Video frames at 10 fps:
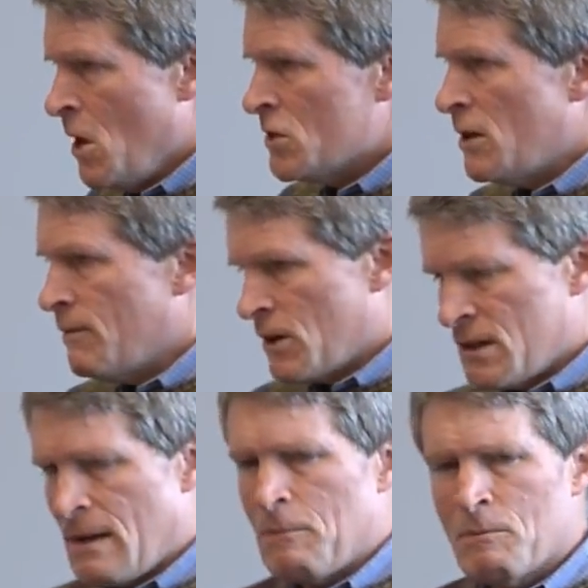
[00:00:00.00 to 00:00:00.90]
So, for
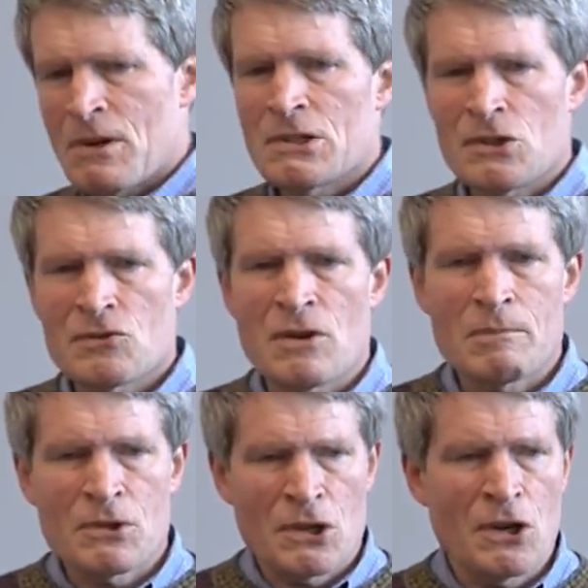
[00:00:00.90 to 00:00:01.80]
example, President
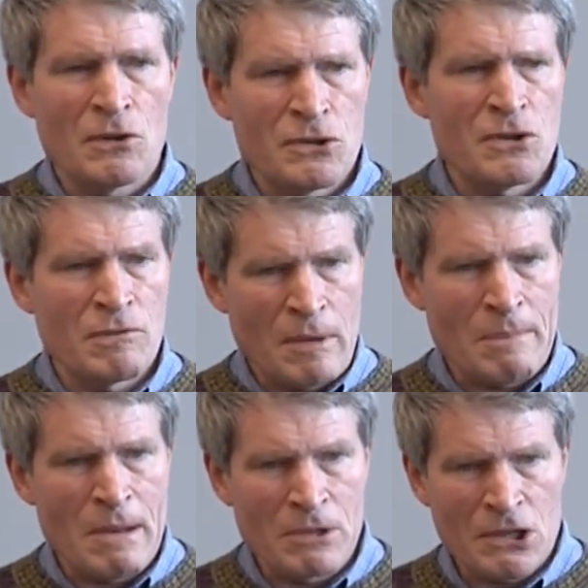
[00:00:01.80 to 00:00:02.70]
Trump could go to a
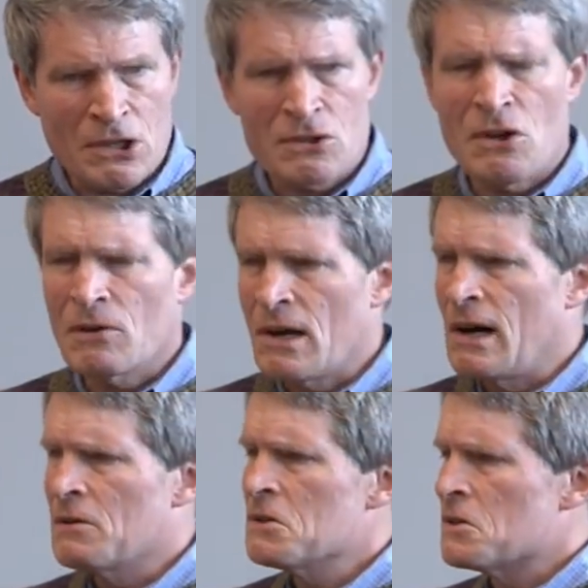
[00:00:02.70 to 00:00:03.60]
Republican-controlled
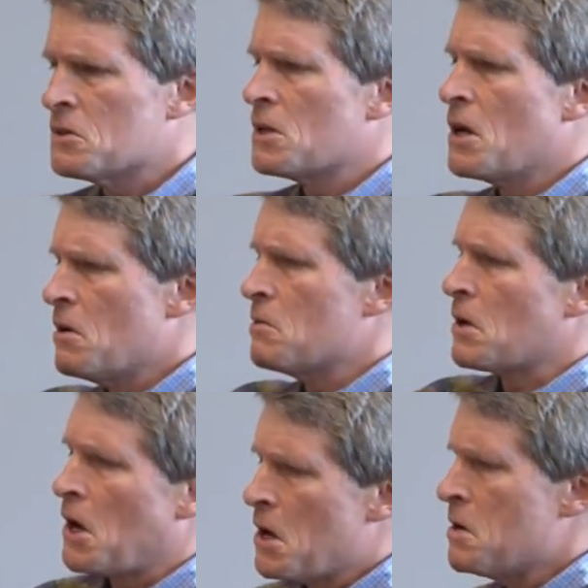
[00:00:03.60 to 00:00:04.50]
Congress and say,
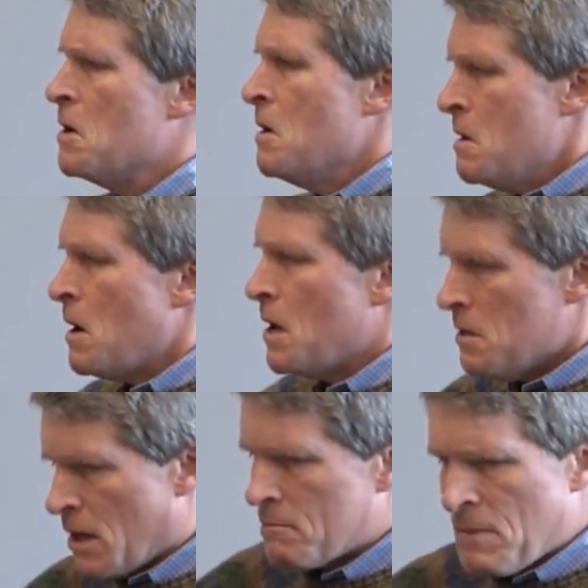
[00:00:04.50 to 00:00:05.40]
okay,
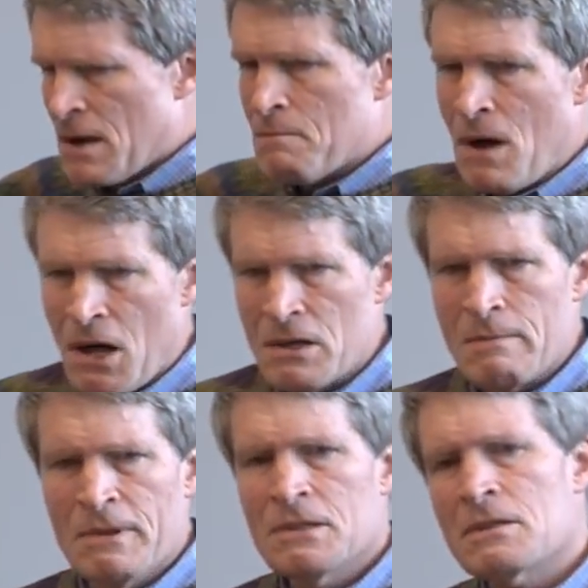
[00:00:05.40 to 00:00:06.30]
I'd like my
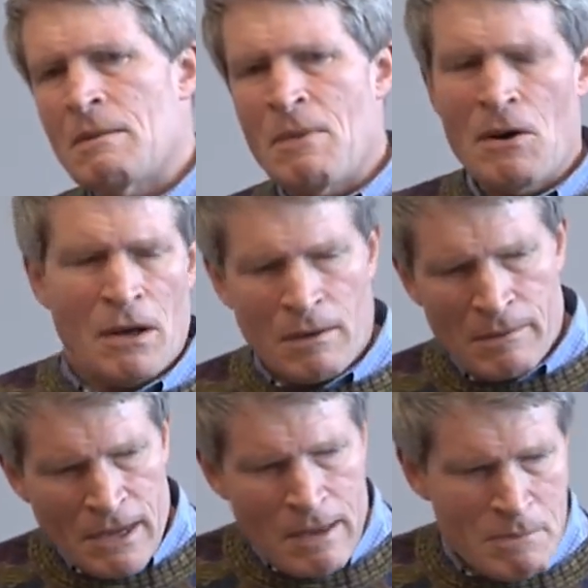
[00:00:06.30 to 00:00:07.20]
emoluments. I uh, uh
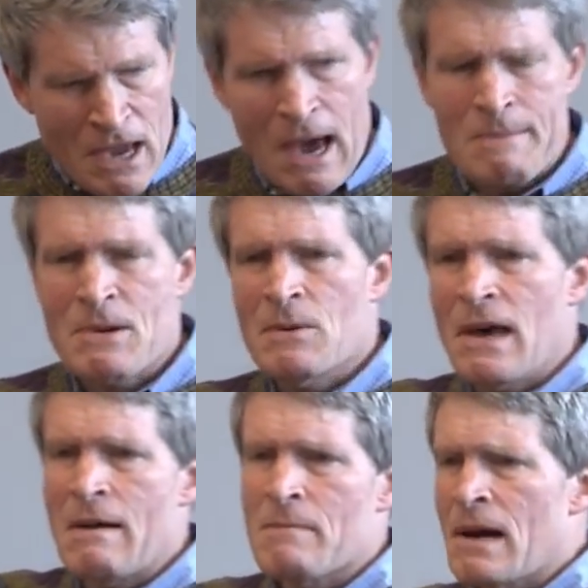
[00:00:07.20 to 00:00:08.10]
can't be happy
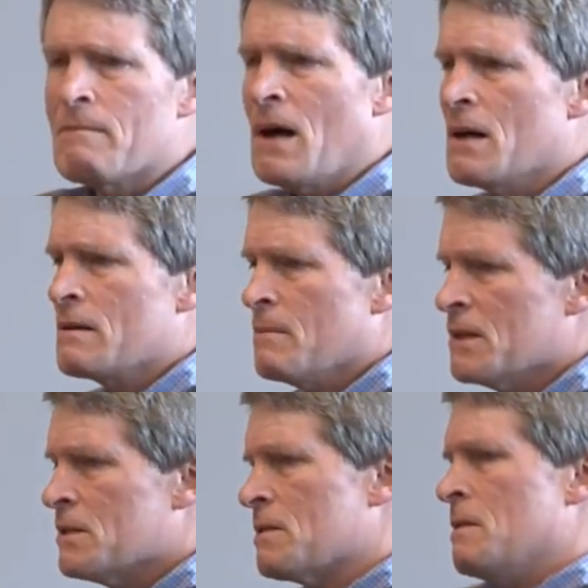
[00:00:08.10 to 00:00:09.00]
without my
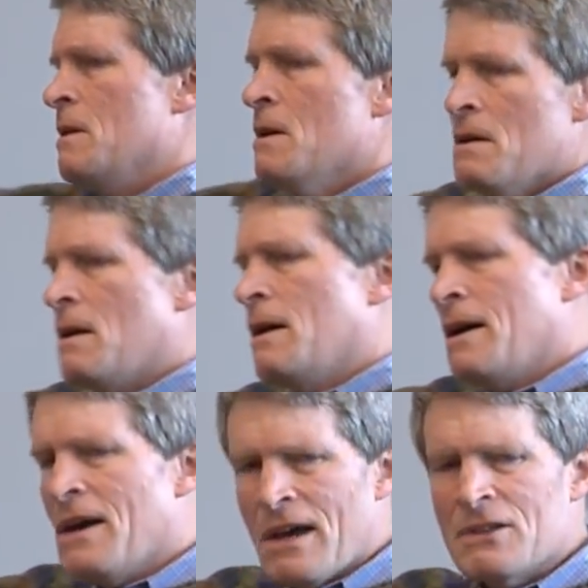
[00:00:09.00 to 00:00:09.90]
emoluments and, uh,
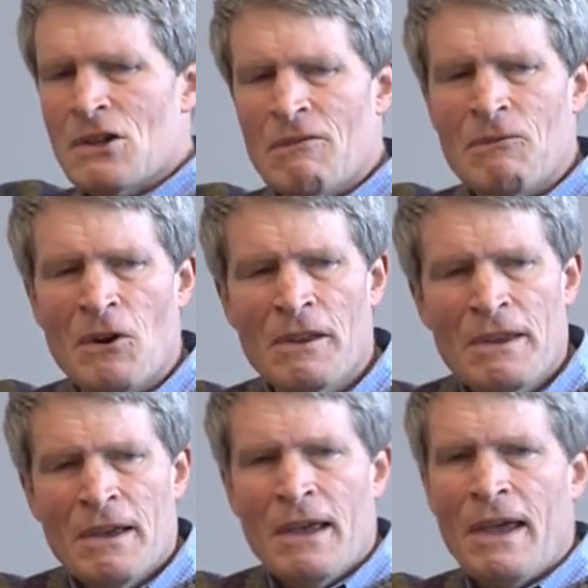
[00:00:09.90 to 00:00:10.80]
and so forth.
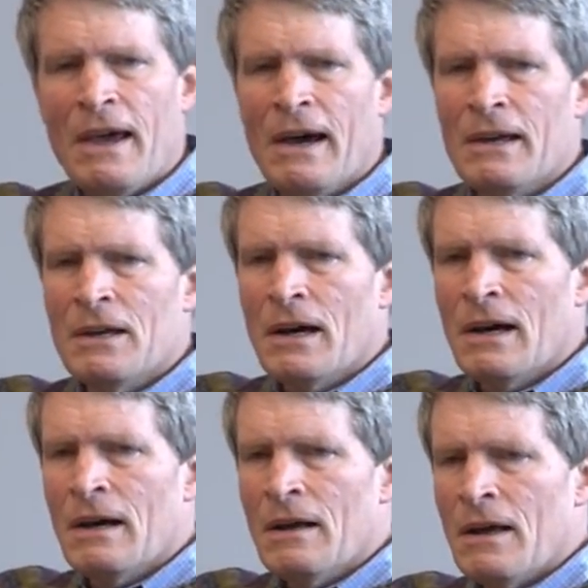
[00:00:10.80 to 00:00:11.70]
And uh,
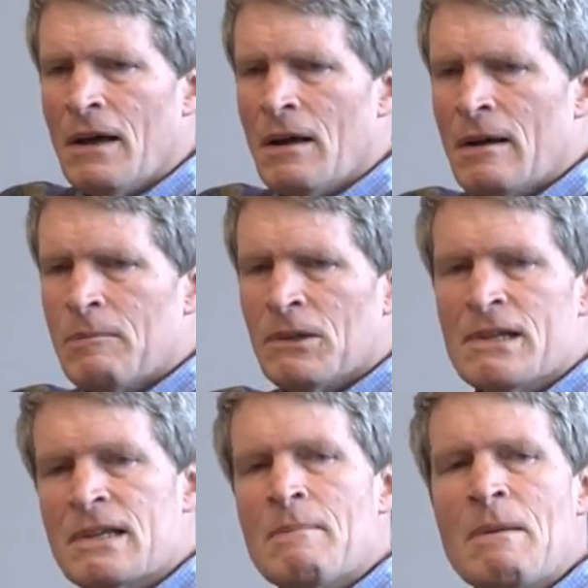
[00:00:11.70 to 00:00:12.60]
uh,
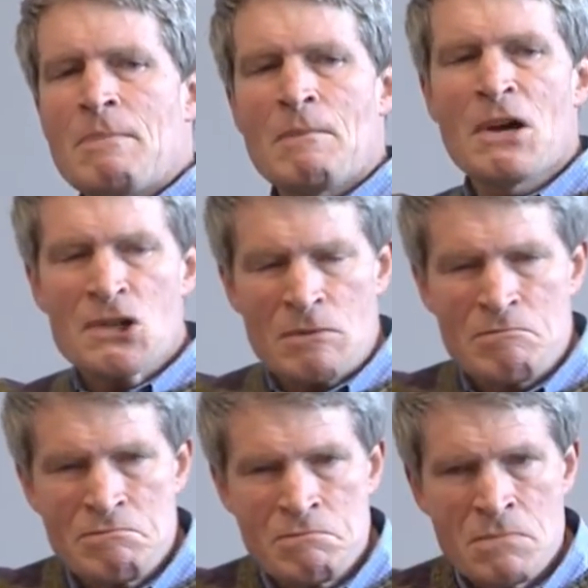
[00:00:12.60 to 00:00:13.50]
please give me permission.